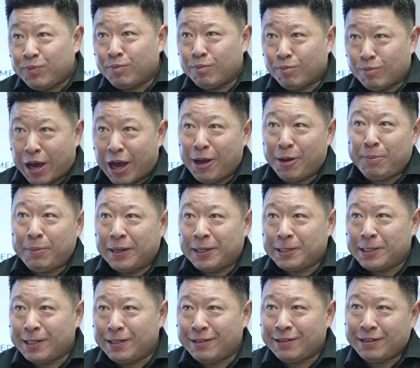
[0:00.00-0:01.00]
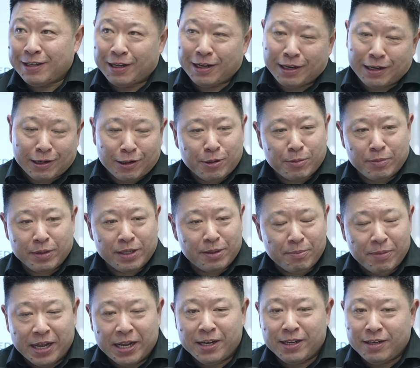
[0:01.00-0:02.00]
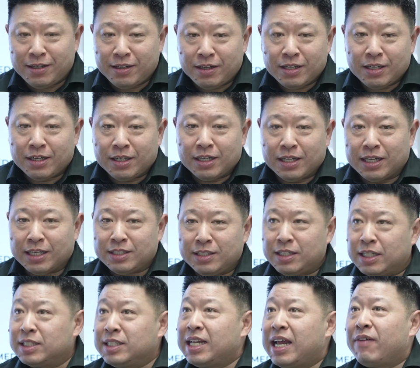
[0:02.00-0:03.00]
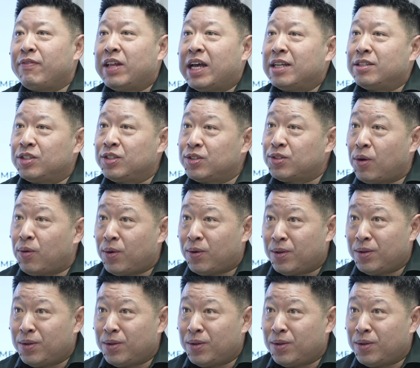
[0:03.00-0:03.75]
my opinion, and it could be debated, doesn't have that soul.